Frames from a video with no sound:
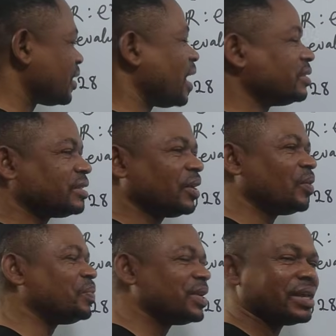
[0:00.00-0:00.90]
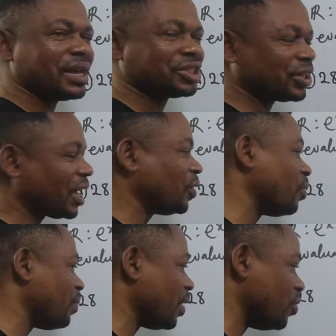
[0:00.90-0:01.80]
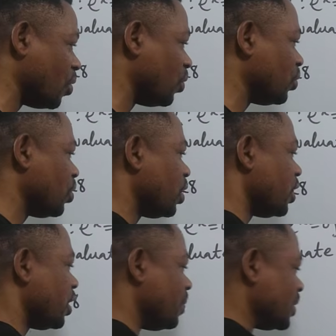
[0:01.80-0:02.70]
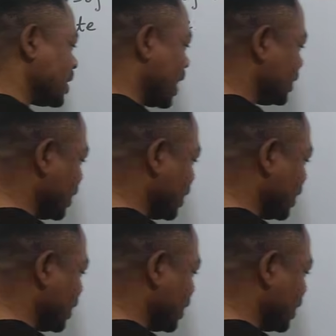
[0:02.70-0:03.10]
can 0 be a natural number? No. It means that